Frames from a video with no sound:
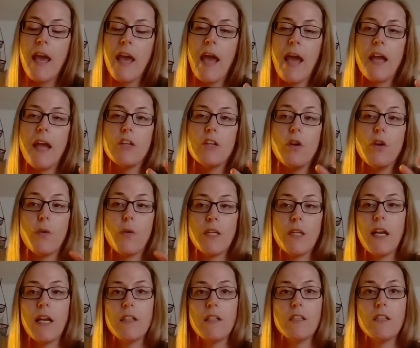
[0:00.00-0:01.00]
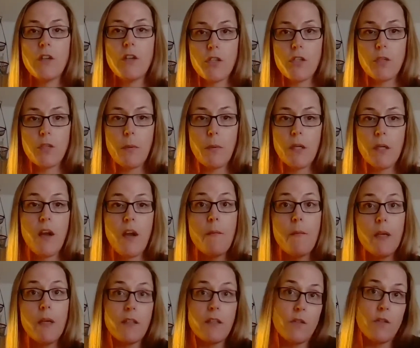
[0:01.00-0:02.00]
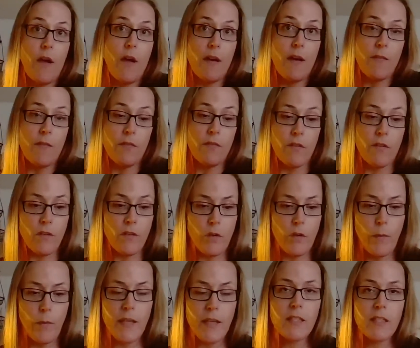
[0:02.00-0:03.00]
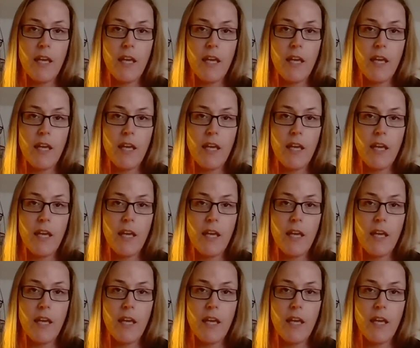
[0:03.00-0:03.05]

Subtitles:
And you don't need any starch to put it on because you have your rice